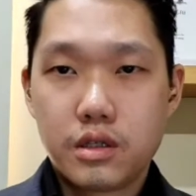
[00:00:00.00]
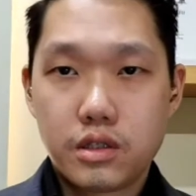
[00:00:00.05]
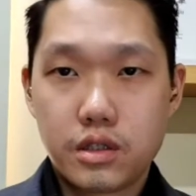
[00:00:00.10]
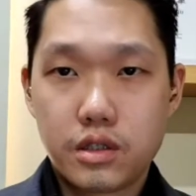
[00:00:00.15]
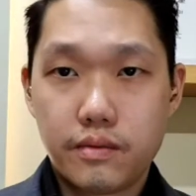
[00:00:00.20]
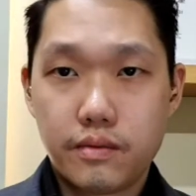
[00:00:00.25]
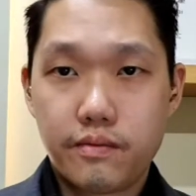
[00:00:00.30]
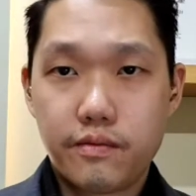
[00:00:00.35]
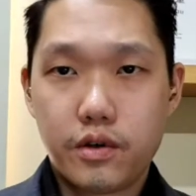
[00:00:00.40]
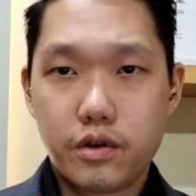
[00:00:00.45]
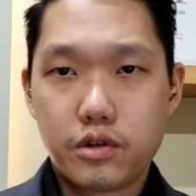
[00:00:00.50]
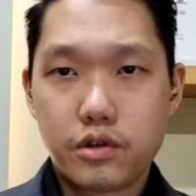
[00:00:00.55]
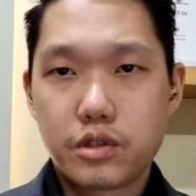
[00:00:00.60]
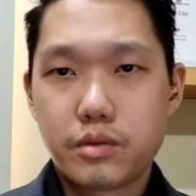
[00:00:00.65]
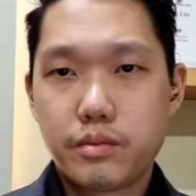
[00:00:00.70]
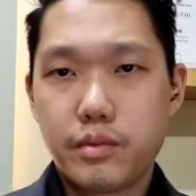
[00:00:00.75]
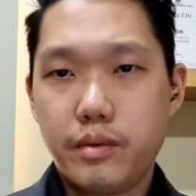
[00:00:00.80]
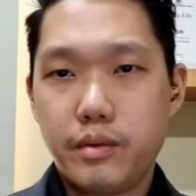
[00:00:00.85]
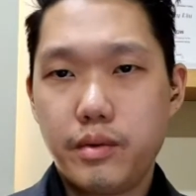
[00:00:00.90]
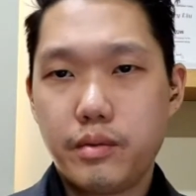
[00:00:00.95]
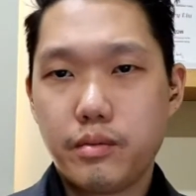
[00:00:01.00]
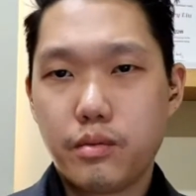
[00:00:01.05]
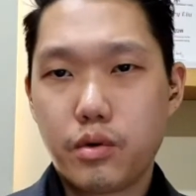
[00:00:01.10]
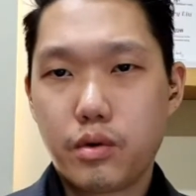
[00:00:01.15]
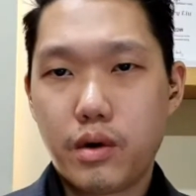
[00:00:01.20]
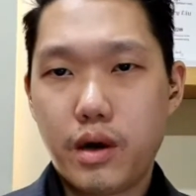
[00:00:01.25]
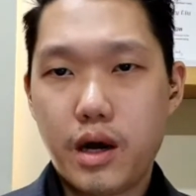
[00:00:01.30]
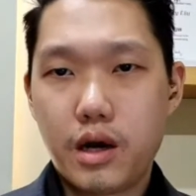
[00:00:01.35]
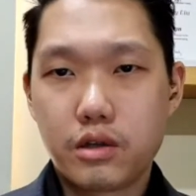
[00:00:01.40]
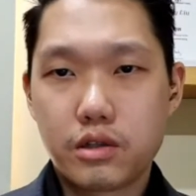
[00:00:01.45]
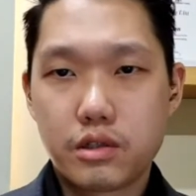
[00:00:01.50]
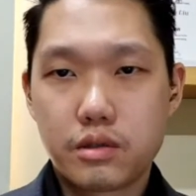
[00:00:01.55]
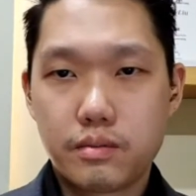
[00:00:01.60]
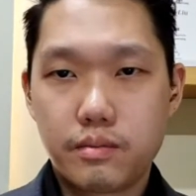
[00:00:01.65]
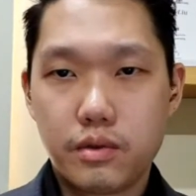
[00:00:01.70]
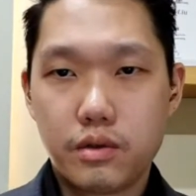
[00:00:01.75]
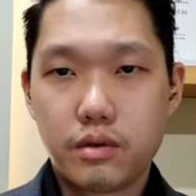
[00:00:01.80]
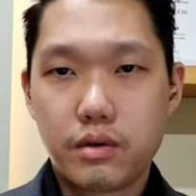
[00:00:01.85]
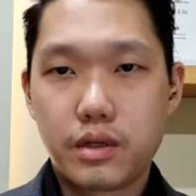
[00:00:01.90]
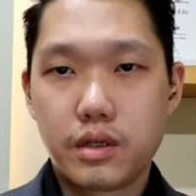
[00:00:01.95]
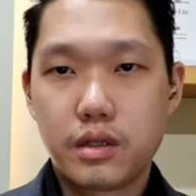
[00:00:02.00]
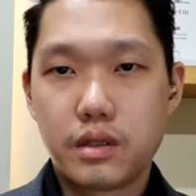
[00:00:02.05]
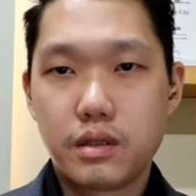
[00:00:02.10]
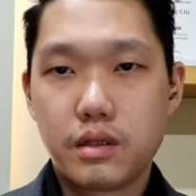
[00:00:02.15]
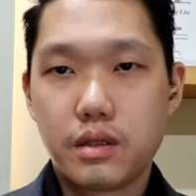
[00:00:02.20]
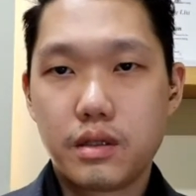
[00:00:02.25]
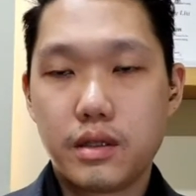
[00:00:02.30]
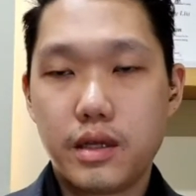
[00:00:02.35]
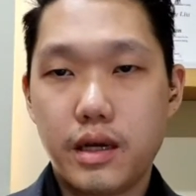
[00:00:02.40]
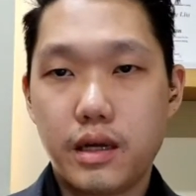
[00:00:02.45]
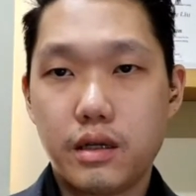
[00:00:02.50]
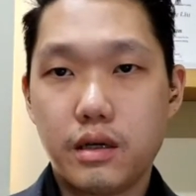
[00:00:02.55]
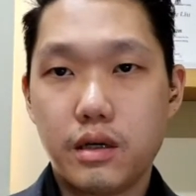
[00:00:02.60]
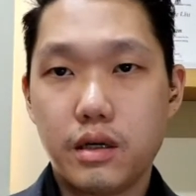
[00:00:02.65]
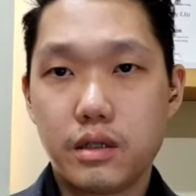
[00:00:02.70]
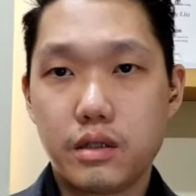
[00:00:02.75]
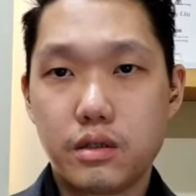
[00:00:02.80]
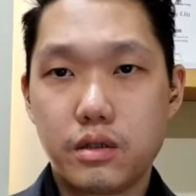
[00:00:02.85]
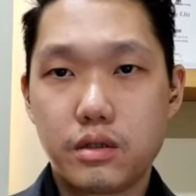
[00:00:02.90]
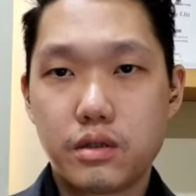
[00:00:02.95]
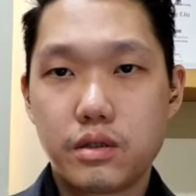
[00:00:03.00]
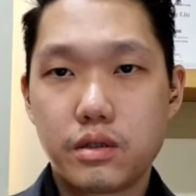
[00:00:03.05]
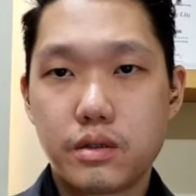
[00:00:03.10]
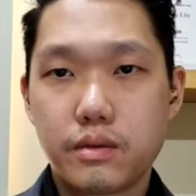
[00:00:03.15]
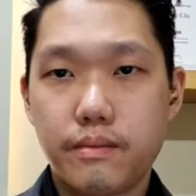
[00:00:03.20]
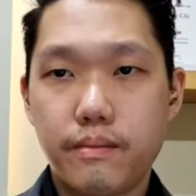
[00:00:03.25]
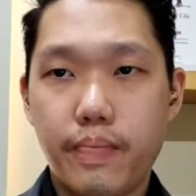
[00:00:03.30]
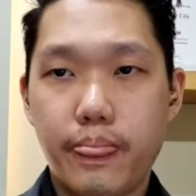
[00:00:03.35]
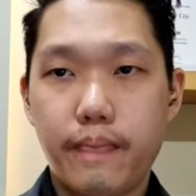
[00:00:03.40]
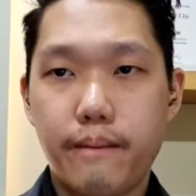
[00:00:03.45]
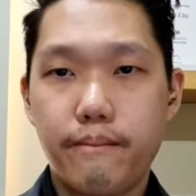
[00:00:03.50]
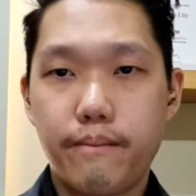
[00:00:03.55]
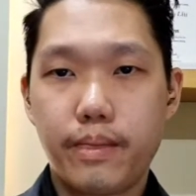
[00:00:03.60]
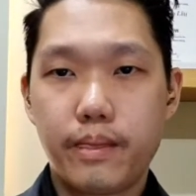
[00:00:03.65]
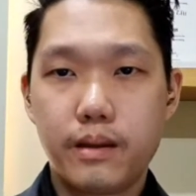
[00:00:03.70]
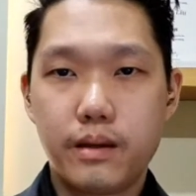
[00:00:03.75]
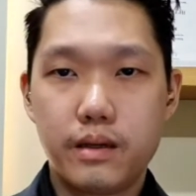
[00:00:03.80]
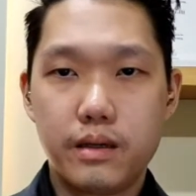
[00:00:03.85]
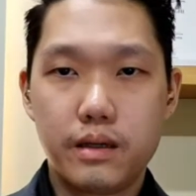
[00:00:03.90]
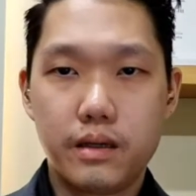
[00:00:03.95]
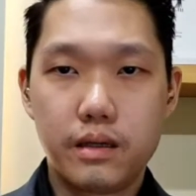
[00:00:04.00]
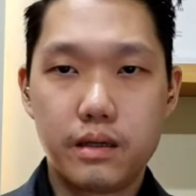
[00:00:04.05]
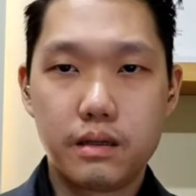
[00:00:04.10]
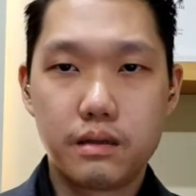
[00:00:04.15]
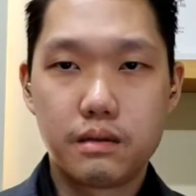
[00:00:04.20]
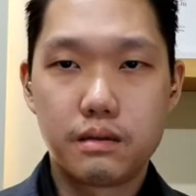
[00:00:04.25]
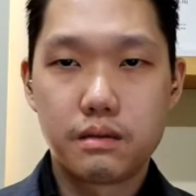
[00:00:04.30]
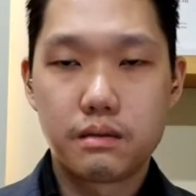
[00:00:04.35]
Some folks may be more outspoken than others, and